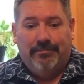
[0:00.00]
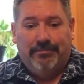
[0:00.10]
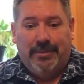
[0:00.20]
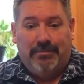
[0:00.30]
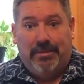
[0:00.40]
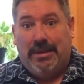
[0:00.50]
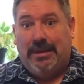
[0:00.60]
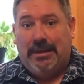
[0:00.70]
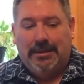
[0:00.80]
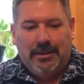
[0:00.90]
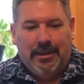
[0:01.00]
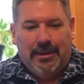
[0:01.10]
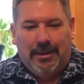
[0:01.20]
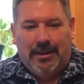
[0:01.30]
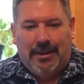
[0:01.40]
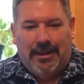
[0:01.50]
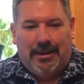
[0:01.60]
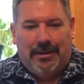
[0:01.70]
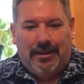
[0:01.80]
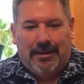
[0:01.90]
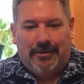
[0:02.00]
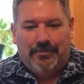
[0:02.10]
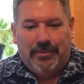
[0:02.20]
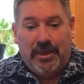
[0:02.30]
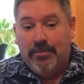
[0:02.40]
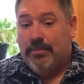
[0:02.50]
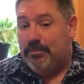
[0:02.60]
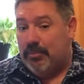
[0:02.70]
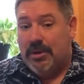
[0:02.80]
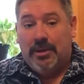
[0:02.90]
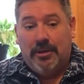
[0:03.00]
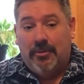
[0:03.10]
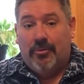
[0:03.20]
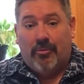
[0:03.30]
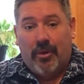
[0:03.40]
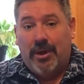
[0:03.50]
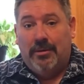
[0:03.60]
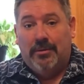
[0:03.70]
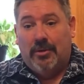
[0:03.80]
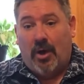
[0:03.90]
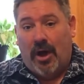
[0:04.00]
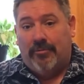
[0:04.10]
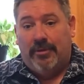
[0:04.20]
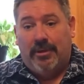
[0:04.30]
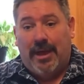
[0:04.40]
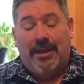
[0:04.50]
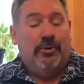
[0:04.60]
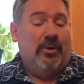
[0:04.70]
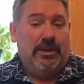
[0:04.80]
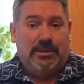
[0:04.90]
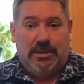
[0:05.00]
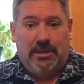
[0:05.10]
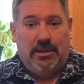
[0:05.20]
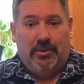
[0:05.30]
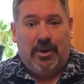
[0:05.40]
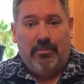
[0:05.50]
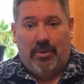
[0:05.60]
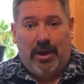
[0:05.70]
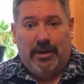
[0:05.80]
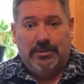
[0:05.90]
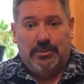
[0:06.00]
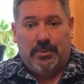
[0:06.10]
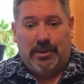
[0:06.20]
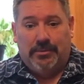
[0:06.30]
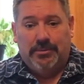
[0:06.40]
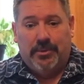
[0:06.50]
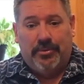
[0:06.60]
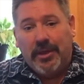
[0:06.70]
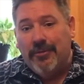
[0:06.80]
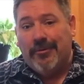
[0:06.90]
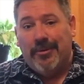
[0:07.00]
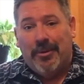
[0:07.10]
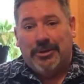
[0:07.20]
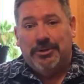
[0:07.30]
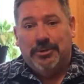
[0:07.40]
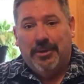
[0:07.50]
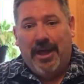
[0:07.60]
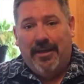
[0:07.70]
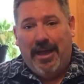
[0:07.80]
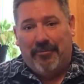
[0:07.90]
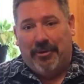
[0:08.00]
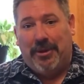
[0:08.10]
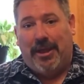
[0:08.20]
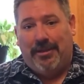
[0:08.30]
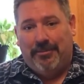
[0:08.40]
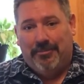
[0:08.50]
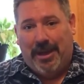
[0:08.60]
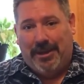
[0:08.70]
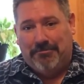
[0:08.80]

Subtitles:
get big and keep bringing you great coffee and great tea and great products as well. So thank you very much. Have a good day. Bye.